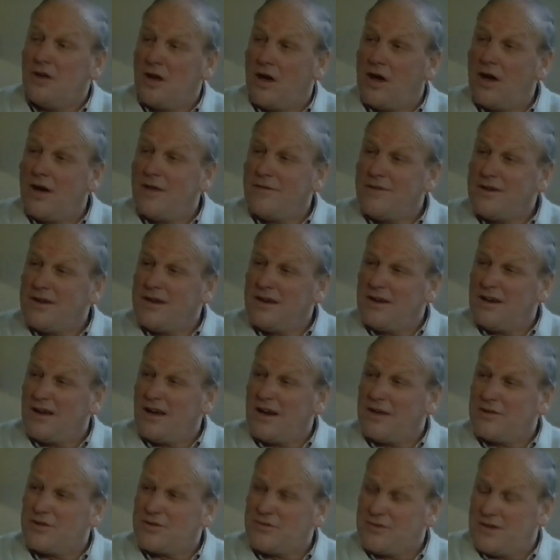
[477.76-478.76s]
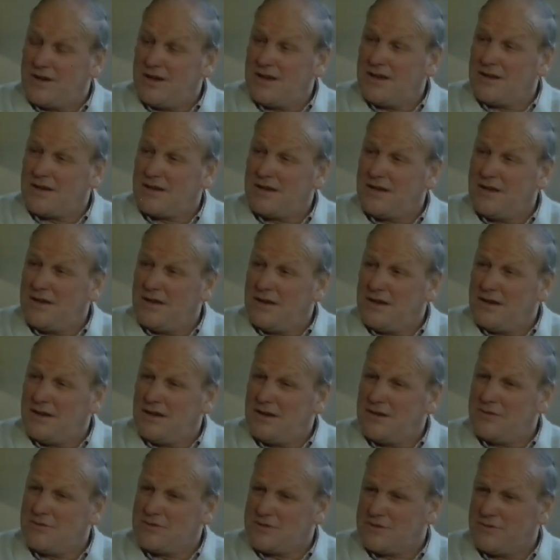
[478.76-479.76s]
you know, I mean, I was very lucky,
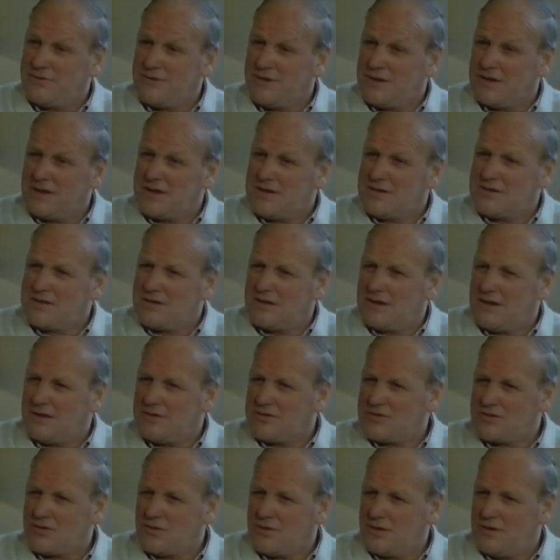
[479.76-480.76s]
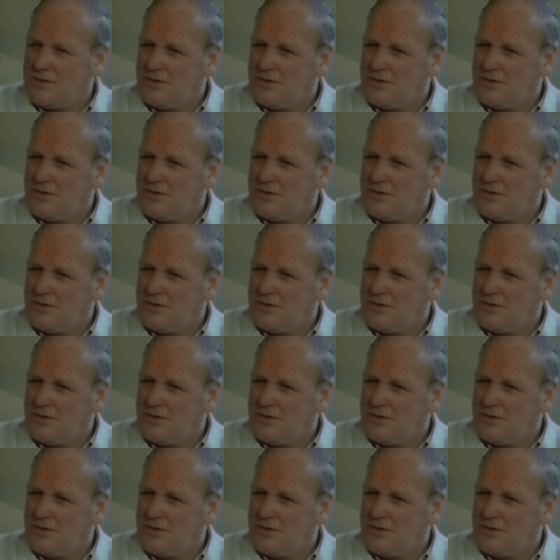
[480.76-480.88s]
and it was a village, and I was